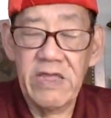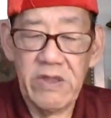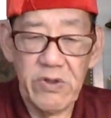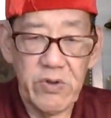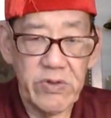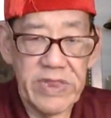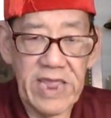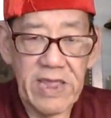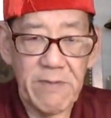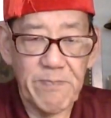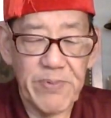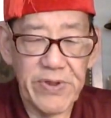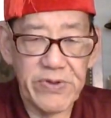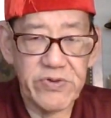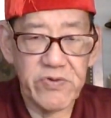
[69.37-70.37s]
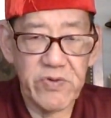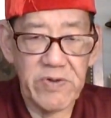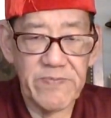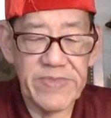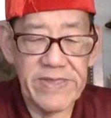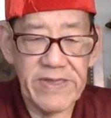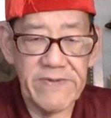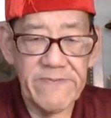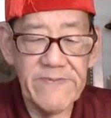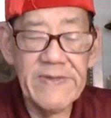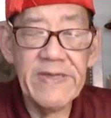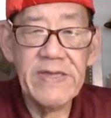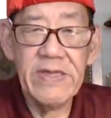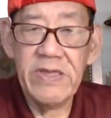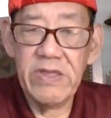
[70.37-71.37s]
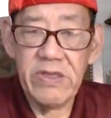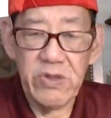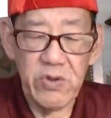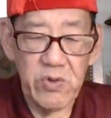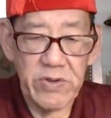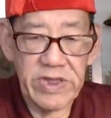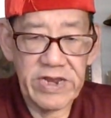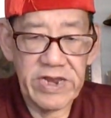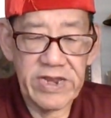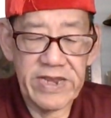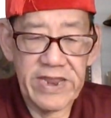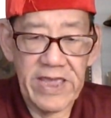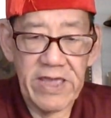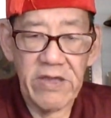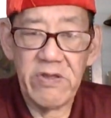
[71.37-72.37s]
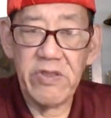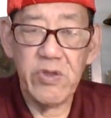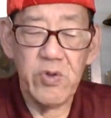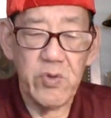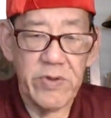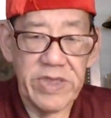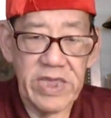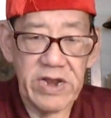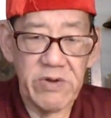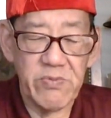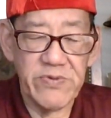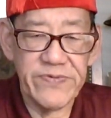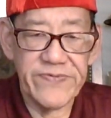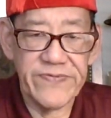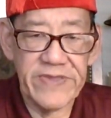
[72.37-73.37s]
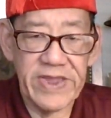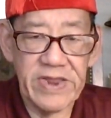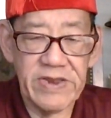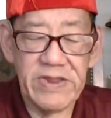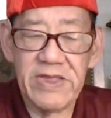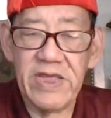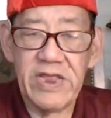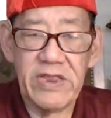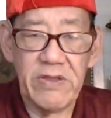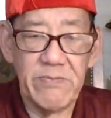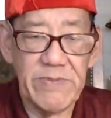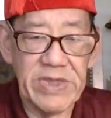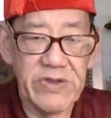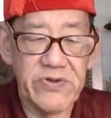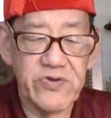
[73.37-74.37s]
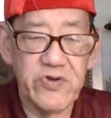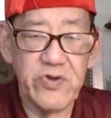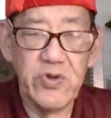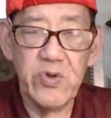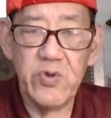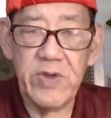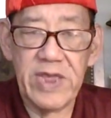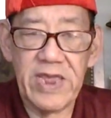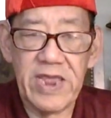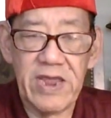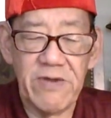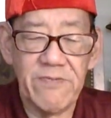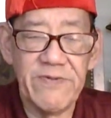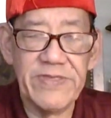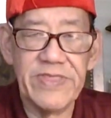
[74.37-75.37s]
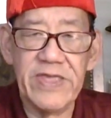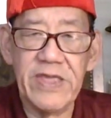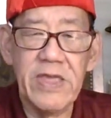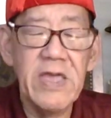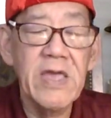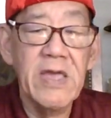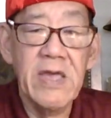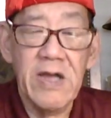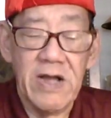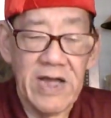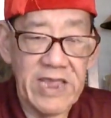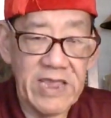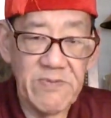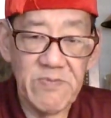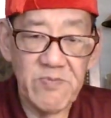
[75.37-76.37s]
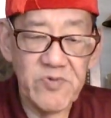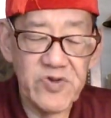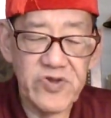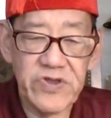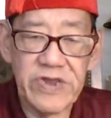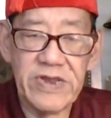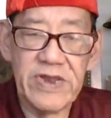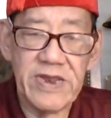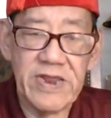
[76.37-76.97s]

you take a picture of them, you get it down, you get a receipt, and you make sure you get everything. I give them a sheet,